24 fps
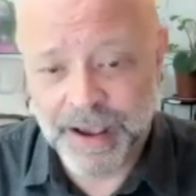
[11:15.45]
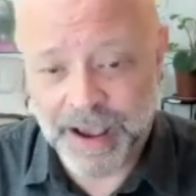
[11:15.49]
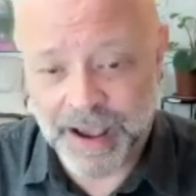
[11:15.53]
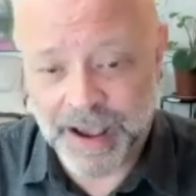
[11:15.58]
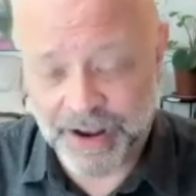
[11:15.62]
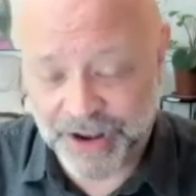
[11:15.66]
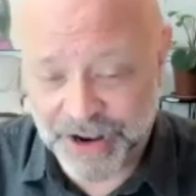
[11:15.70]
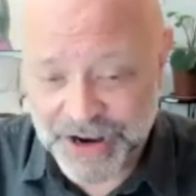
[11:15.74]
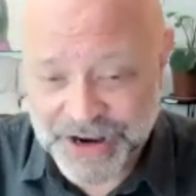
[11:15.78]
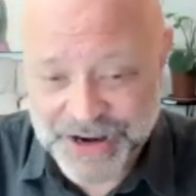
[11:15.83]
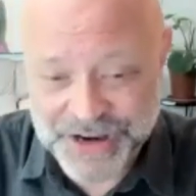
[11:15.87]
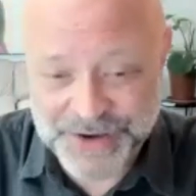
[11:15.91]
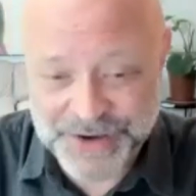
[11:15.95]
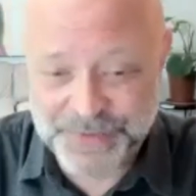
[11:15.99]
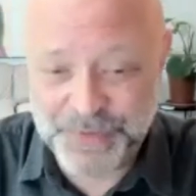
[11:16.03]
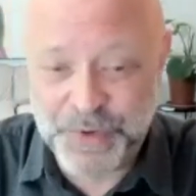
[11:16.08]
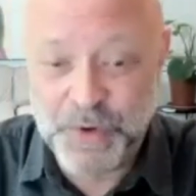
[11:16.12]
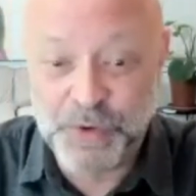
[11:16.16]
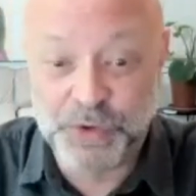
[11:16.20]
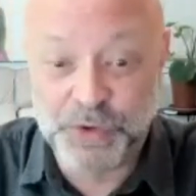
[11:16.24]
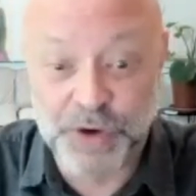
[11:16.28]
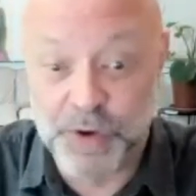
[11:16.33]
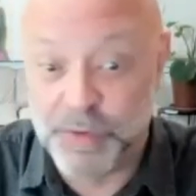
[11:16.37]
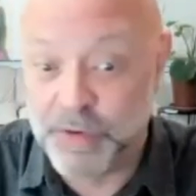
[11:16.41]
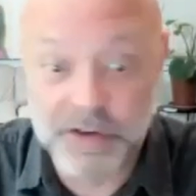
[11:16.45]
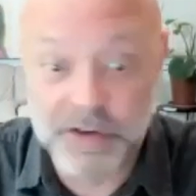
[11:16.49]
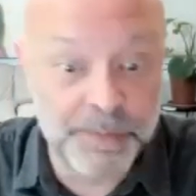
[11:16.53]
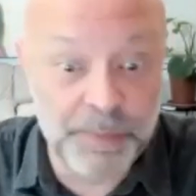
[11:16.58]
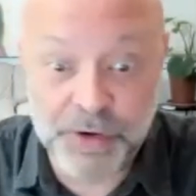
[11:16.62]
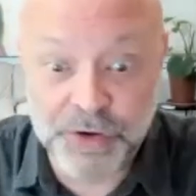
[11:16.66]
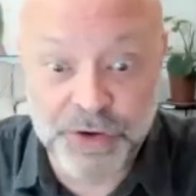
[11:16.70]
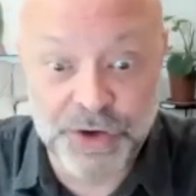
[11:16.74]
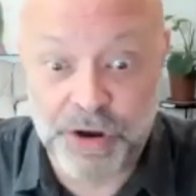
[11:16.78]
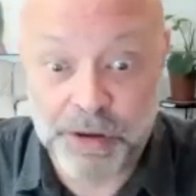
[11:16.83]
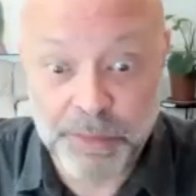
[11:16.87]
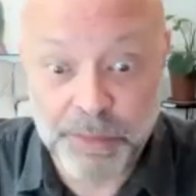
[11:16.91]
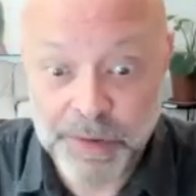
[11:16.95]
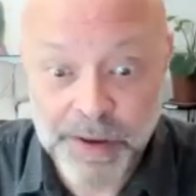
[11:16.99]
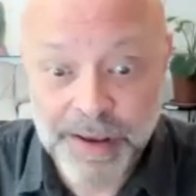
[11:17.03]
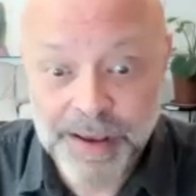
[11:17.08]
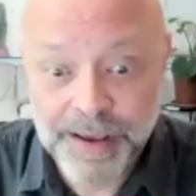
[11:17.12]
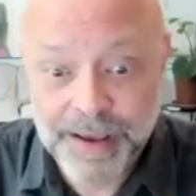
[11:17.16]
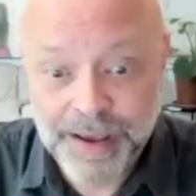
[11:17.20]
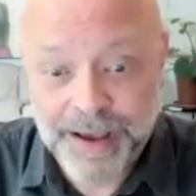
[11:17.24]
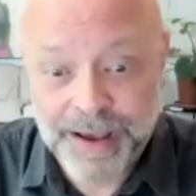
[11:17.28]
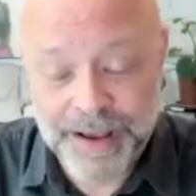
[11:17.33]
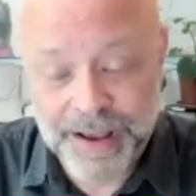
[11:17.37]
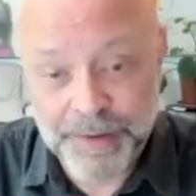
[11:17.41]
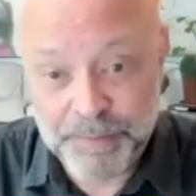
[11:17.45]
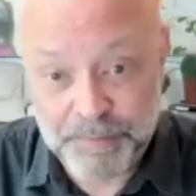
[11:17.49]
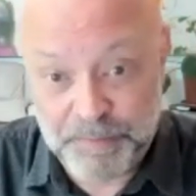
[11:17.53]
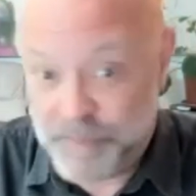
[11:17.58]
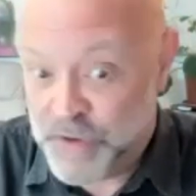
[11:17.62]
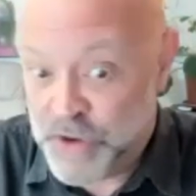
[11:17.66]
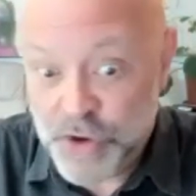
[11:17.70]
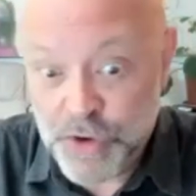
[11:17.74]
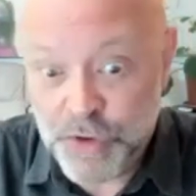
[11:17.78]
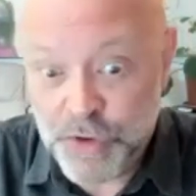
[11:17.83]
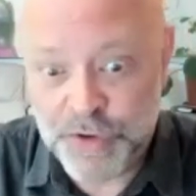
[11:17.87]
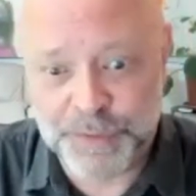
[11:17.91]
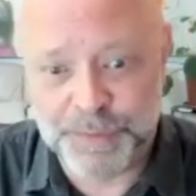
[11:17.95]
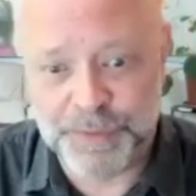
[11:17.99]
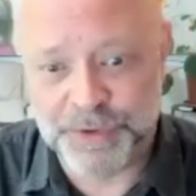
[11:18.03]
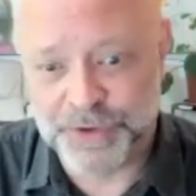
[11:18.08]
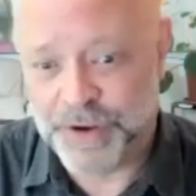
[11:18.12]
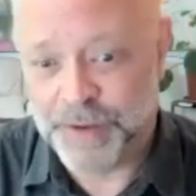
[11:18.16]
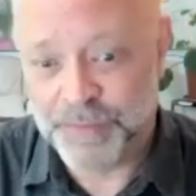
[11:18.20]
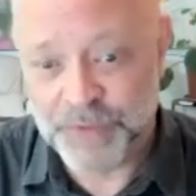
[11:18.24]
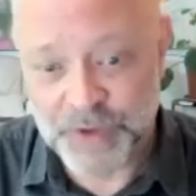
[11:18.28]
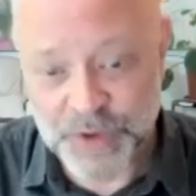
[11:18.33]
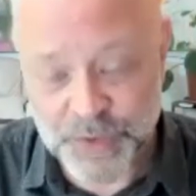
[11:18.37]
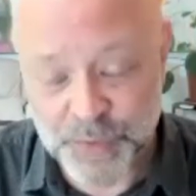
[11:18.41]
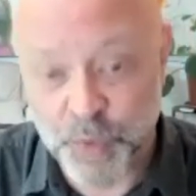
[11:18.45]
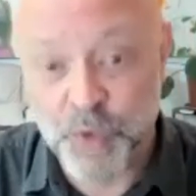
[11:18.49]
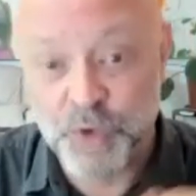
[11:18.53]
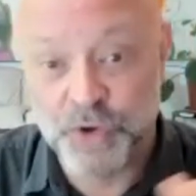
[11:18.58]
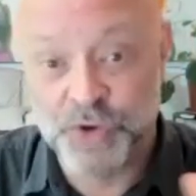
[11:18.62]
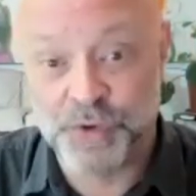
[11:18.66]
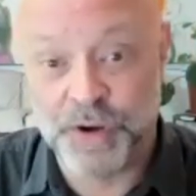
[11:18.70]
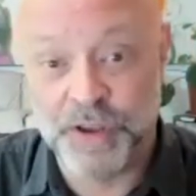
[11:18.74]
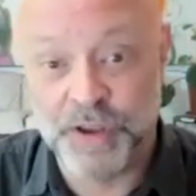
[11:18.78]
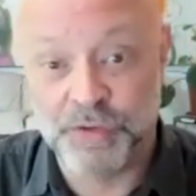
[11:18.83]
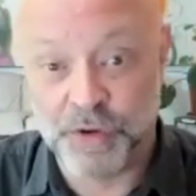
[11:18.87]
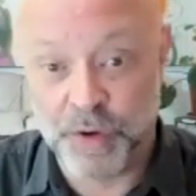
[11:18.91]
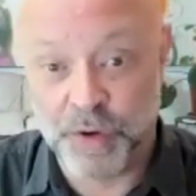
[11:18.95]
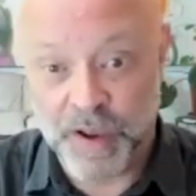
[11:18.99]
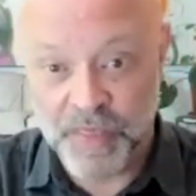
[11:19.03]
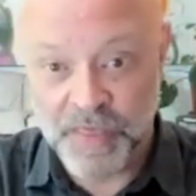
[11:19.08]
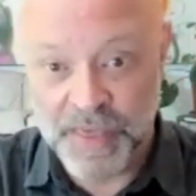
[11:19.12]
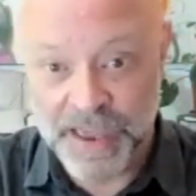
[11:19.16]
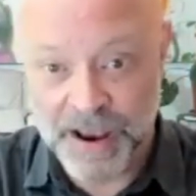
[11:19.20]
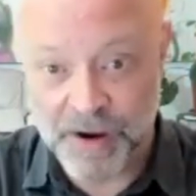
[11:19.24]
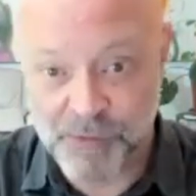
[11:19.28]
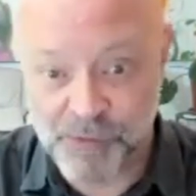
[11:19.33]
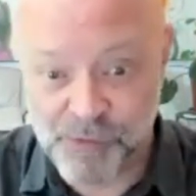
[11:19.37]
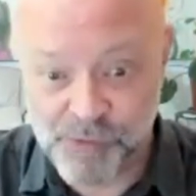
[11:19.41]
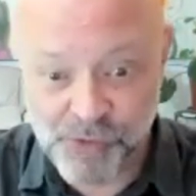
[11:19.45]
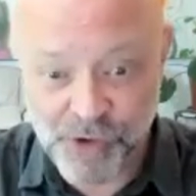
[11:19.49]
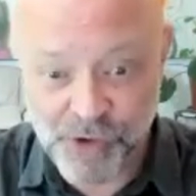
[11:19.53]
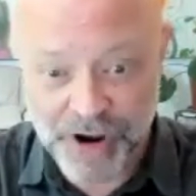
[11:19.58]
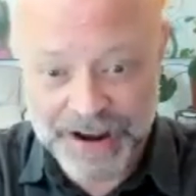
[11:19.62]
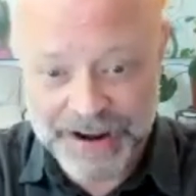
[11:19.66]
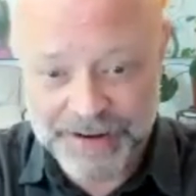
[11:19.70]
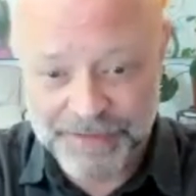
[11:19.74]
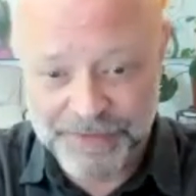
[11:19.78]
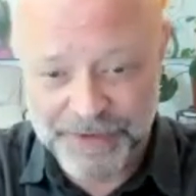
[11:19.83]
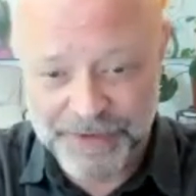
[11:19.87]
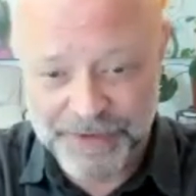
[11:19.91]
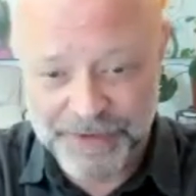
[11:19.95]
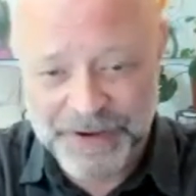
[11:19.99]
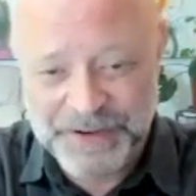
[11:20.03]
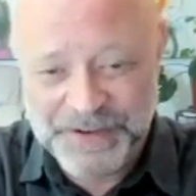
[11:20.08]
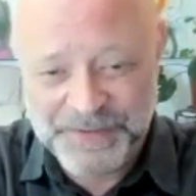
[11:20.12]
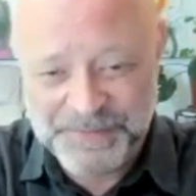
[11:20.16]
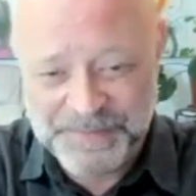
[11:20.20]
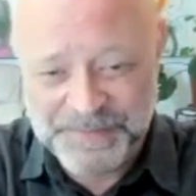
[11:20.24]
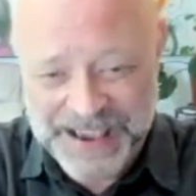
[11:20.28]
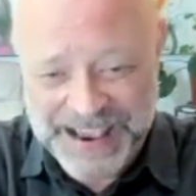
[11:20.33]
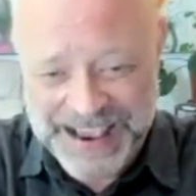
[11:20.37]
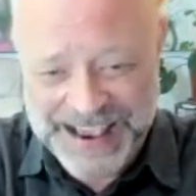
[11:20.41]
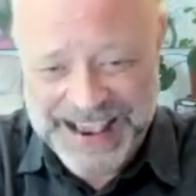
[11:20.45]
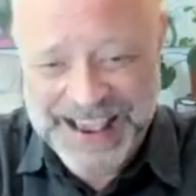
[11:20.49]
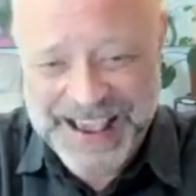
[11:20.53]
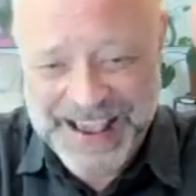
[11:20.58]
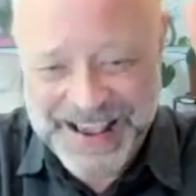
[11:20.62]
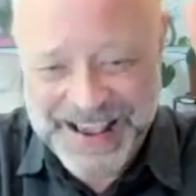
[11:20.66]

And I just walked through and it was a bookshop, huge bookshop, just walked straight through. And there, right in front of me,